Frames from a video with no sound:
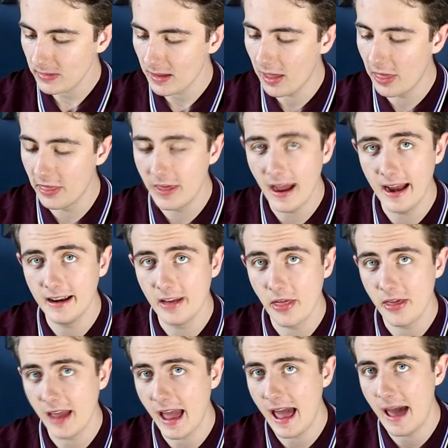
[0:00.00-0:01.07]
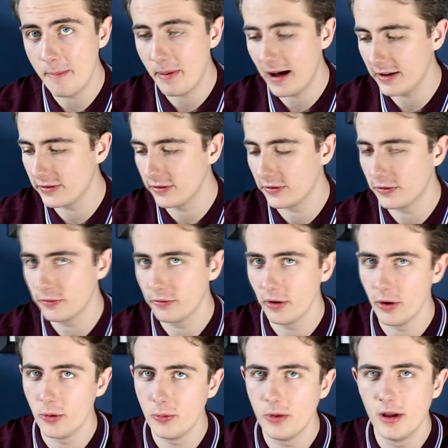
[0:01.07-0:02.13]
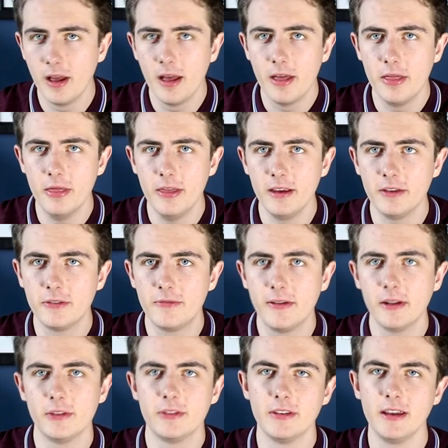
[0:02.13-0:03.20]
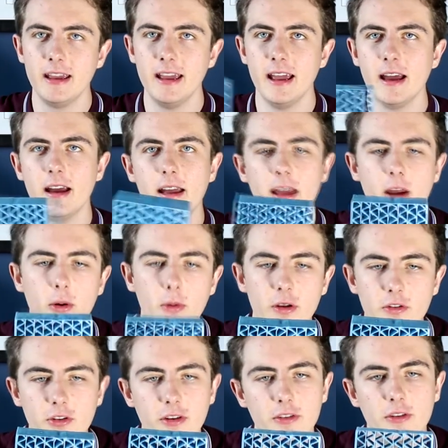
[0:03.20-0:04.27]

Then the air passes through this filter here, which is